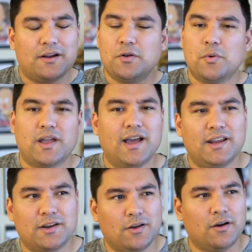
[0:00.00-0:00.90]
I don't know what
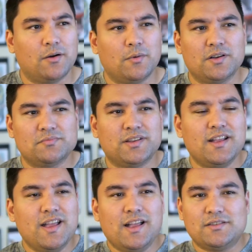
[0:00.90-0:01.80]
kind of car it was, but
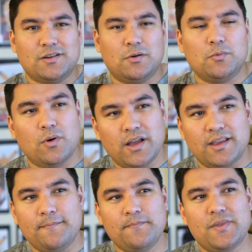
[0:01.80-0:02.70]
it's all
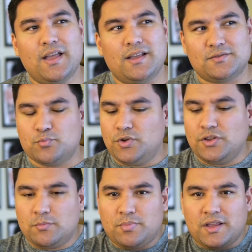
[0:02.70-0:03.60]
white. It's
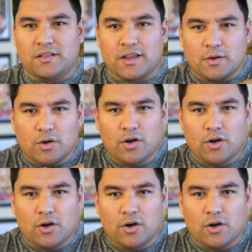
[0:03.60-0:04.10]
really big, like